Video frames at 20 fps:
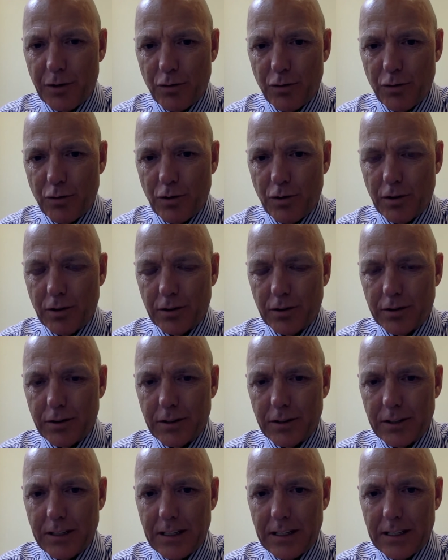
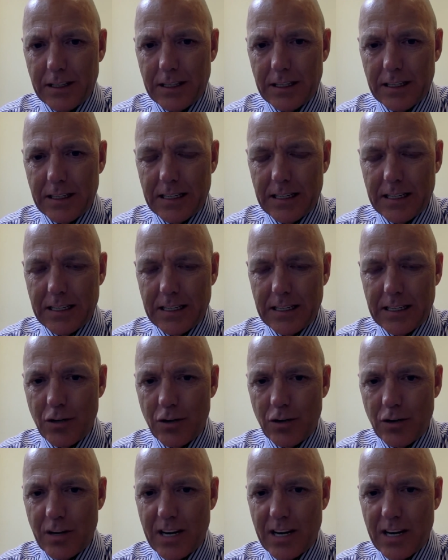world in
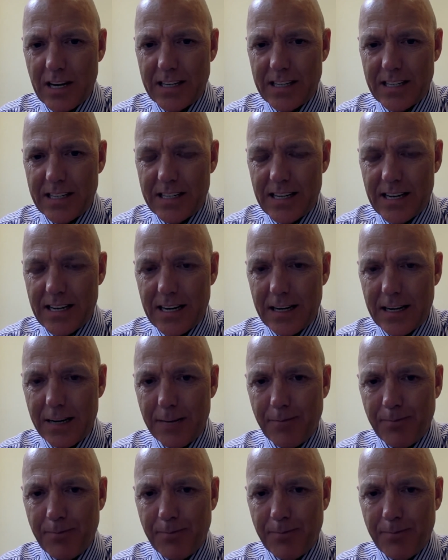the UK today.